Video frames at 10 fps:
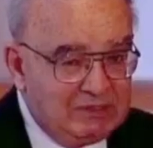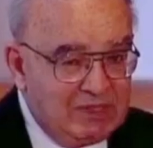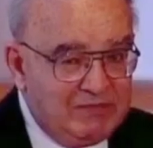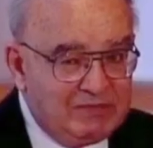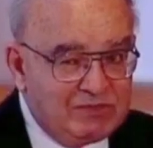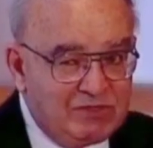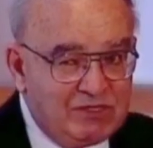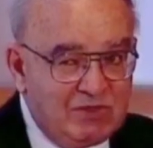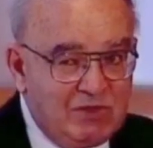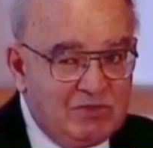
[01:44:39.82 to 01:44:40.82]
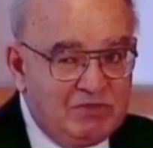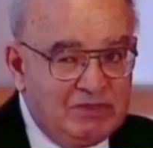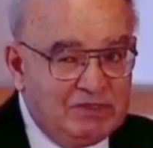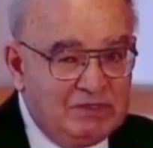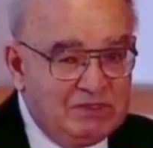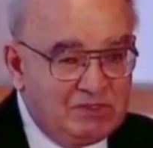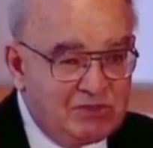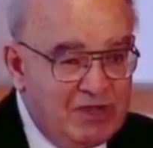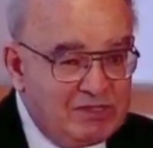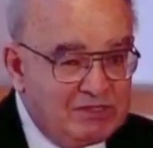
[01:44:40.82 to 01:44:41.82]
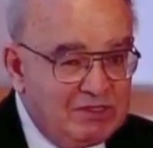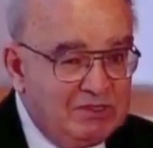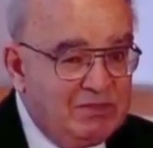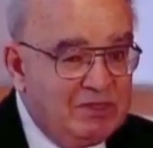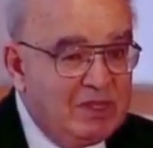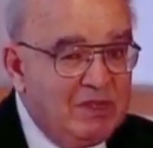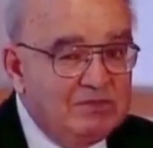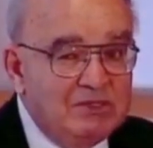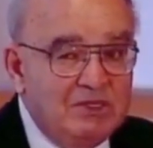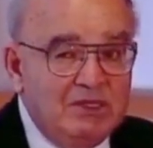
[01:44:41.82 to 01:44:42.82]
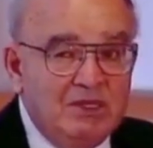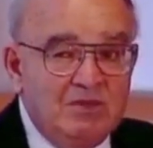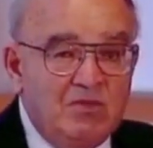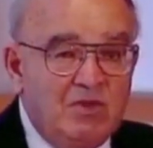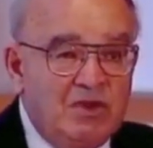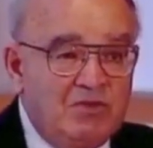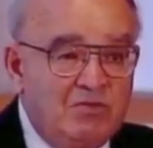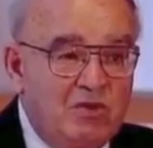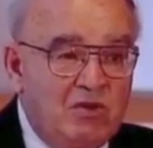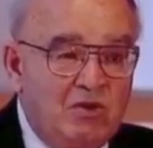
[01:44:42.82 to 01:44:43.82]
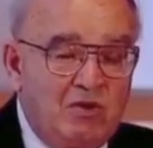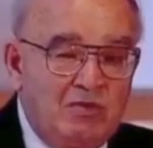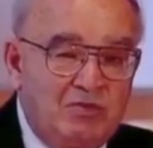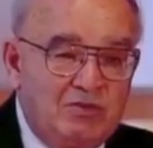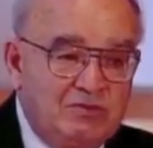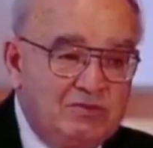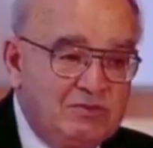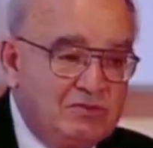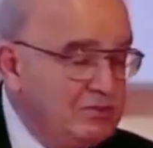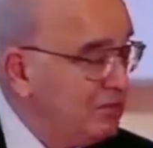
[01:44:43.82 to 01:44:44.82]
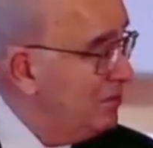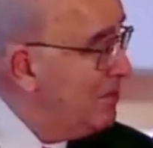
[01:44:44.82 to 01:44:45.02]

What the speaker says: itself a stress hormone, but in stress it becomes more and more produced.